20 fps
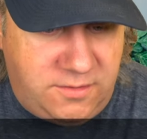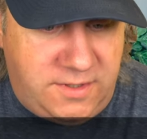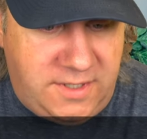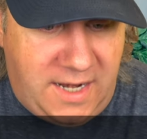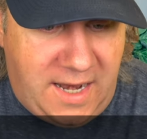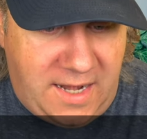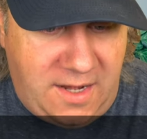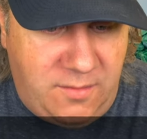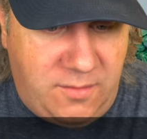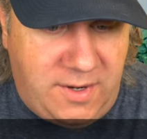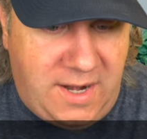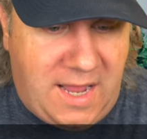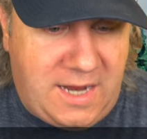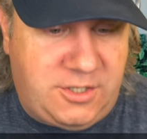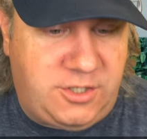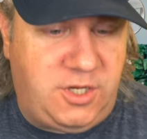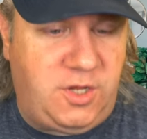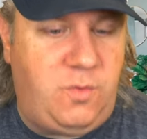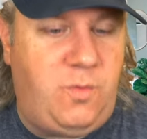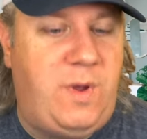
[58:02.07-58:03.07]
did anyone
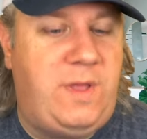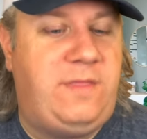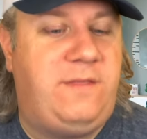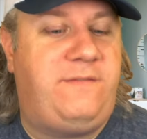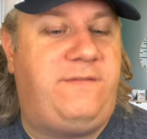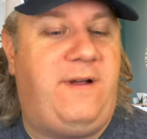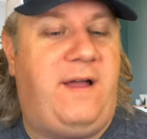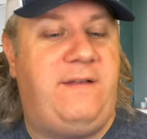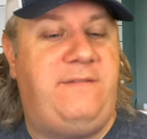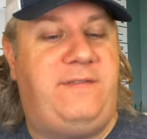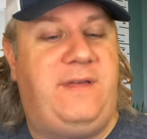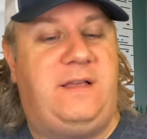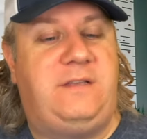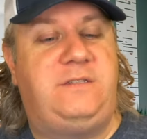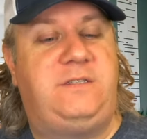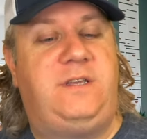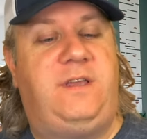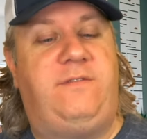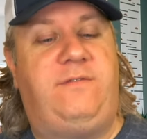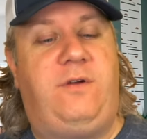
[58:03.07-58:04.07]
actually win the five
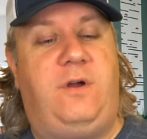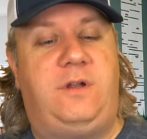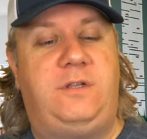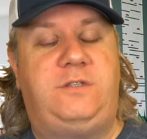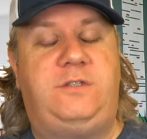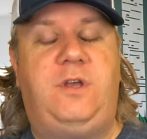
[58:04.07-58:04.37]
thousand gift card?